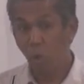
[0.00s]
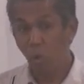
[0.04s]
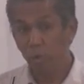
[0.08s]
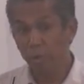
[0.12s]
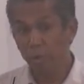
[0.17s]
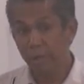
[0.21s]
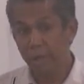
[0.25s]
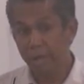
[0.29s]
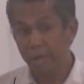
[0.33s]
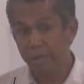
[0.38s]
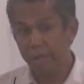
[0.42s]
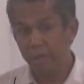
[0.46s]

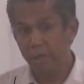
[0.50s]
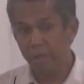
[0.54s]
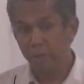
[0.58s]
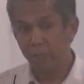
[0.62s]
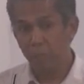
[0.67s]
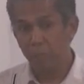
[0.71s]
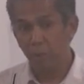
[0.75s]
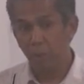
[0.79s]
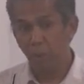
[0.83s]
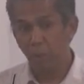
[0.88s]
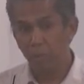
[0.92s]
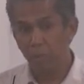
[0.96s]
old lady
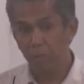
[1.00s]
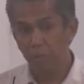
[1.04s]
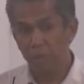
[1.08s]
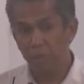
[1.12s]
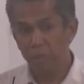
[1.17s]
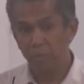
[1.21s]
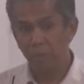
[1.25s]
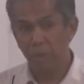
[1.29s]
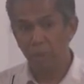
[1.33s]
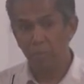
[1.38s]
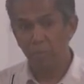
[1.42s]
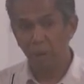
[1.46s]

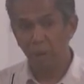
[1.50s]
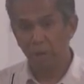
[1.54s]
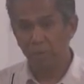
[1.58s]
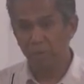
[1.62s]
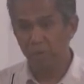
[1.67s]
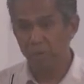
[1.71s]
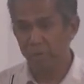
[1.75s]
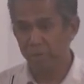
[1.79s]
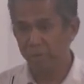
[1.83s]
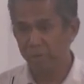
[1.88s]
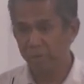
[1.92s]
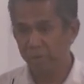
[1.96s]
is my
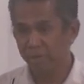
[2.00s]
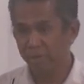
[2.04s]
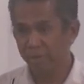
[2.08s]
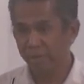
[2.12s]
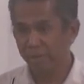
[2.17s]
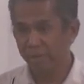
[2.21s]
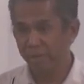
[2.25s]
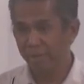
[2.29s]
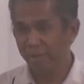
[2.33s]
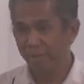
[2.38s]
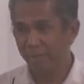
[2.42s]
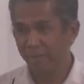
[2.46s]
mother,"
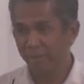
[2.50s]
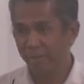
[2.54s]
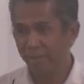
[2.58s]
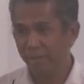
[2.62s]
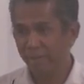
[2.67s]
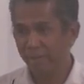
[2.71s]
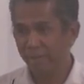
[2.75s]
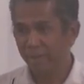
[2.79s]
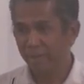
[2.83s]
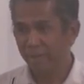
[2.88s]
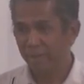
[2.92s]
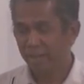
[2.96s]
you
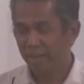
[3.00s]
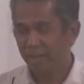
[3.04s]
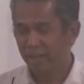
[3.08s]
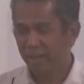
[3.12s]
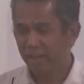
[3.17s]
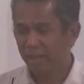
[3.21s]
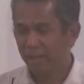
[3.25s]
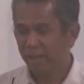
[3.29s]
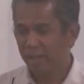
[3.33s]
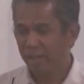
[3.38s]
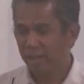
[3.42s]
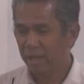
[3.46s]

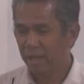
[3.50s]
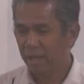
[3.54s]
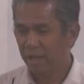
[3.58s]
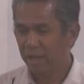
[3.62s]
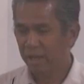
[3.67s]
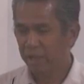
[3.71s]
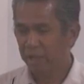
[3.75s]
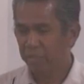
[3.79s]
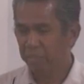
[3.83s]
know,